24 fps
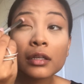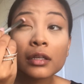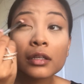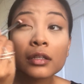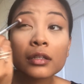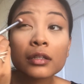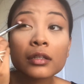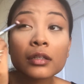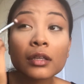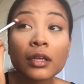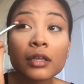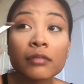
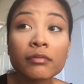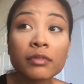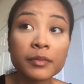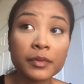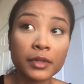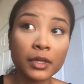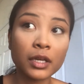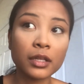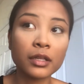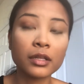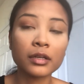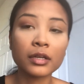inside from
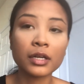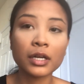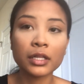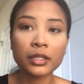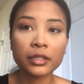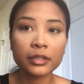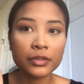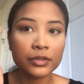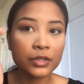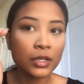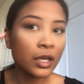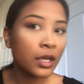the other
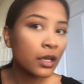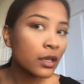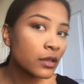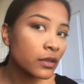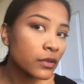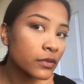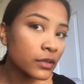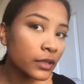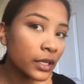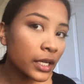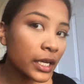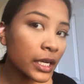colors.
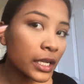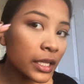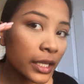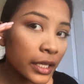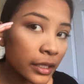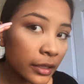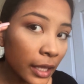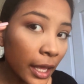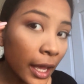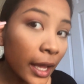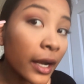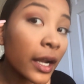So kind of
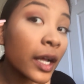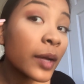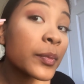like that.